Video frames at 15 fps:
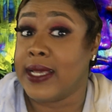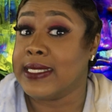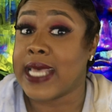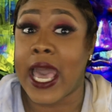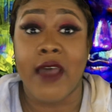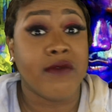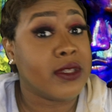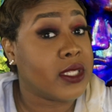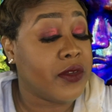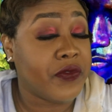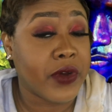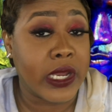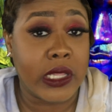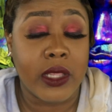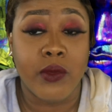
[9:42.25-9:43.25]
Because obviously,
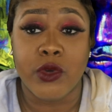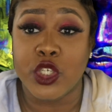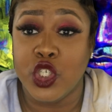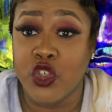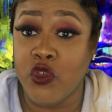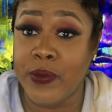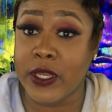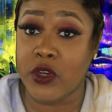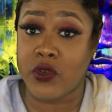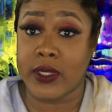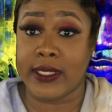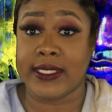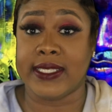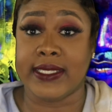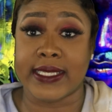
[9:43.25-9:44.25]
Franklin, what you've been
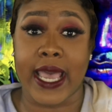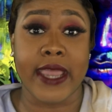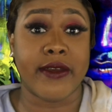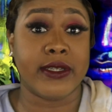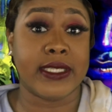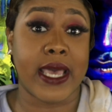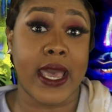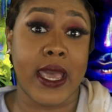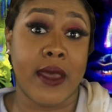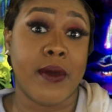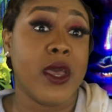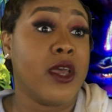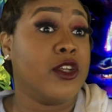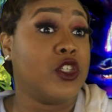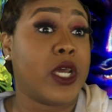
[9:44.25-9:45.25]
doing this entire time,
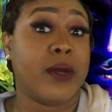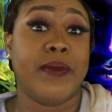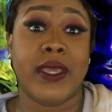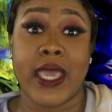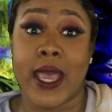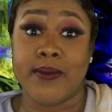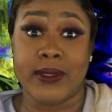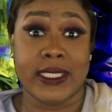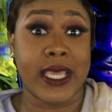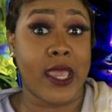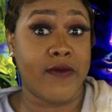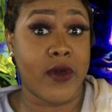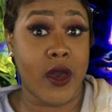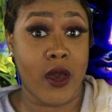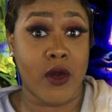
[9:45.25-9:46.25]
trying to be Captain
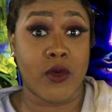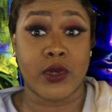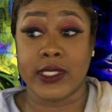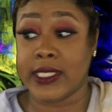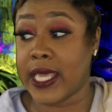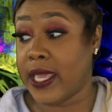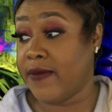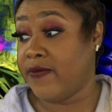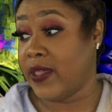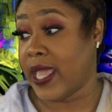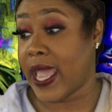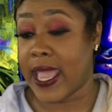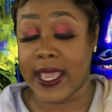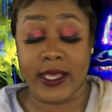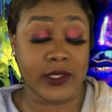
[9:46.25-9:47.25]
Save-A-Ho or save the
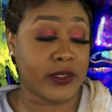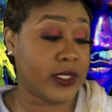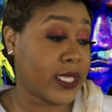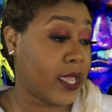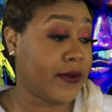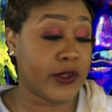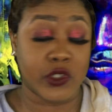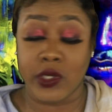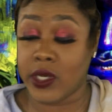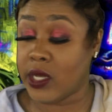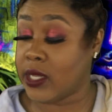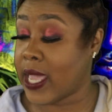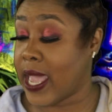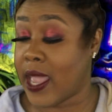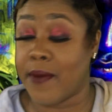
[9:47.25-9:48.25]
gangs or save the
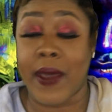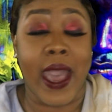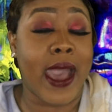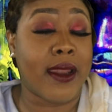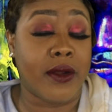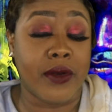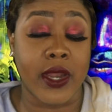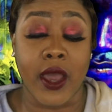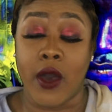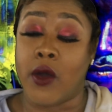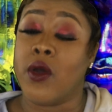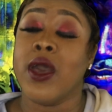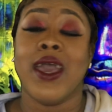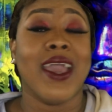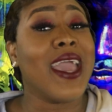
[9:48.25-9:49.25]
drug game, I don't
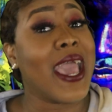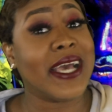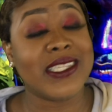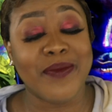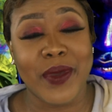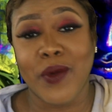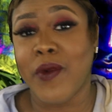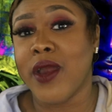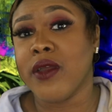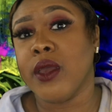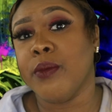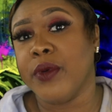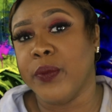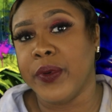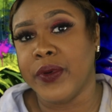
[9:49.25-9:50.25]
know. It hasn't been
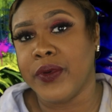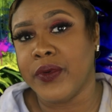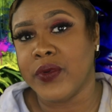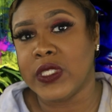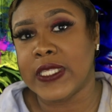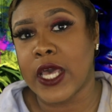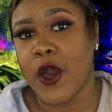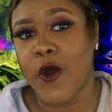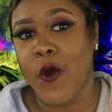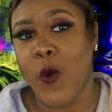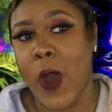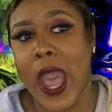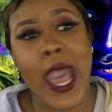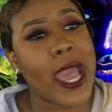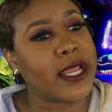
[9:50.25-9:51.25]
working, boo-boo.
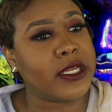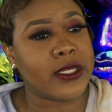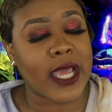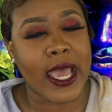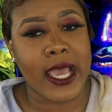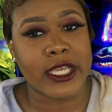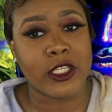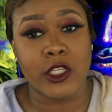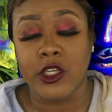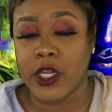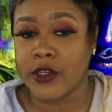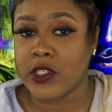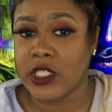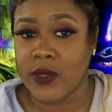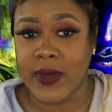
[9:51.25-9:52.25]
So, I, you
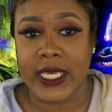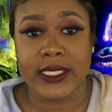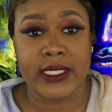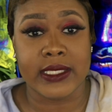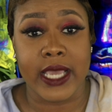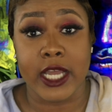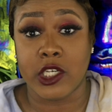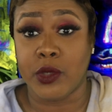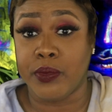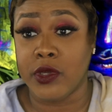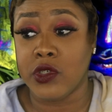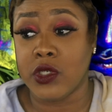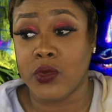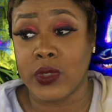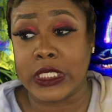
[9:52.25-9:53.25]
know, she makes this
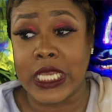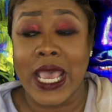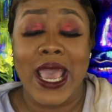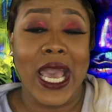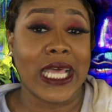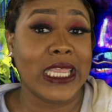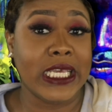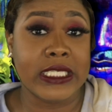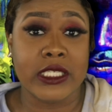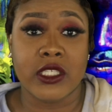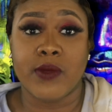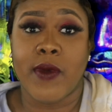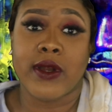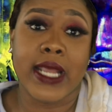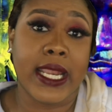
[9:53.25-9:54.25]
contribution, which I think
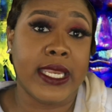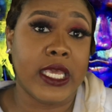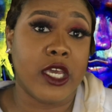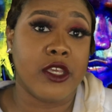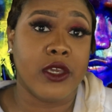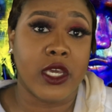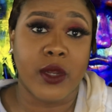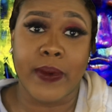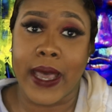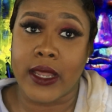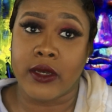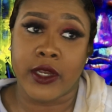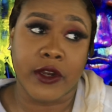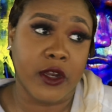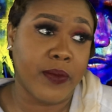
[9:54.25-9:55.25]
is a smart idea. You get
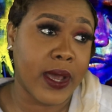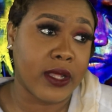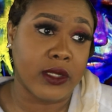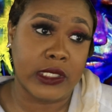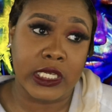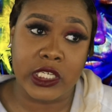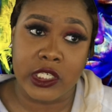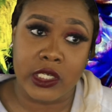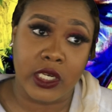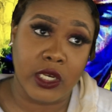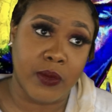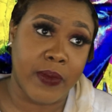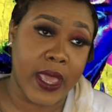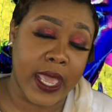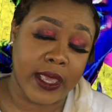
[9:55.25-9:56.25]
a dirty politician in
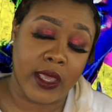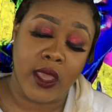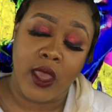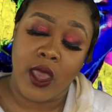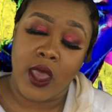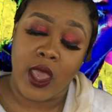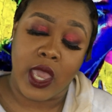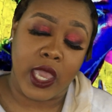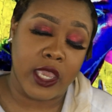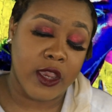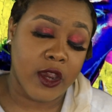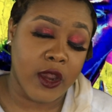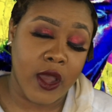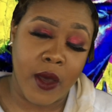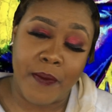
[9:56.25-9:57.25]
your back, in
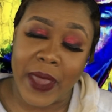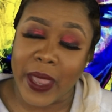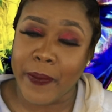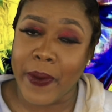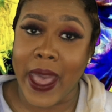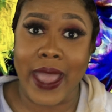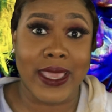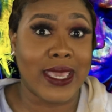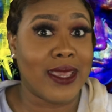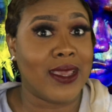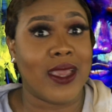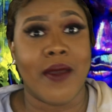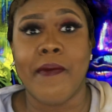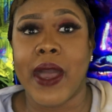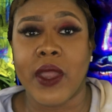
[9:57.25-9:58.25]
your um, back pocket,
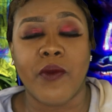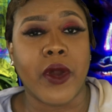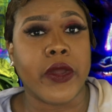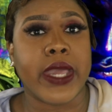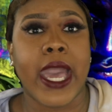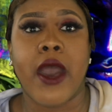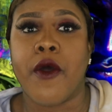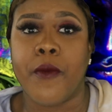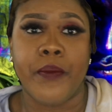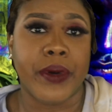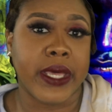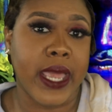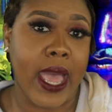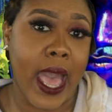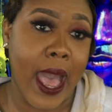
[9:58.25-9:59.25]
it might work out,
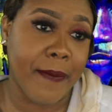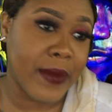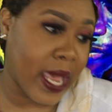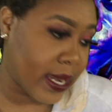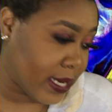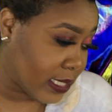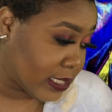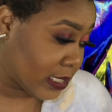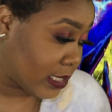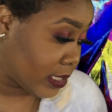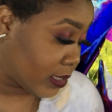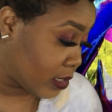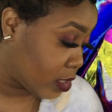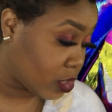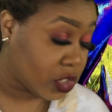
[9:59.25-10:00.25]
but I'm not
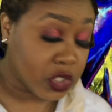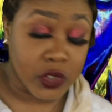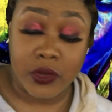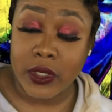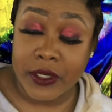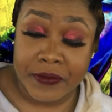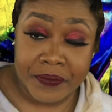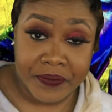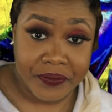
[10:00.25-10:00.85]
necessarily sure.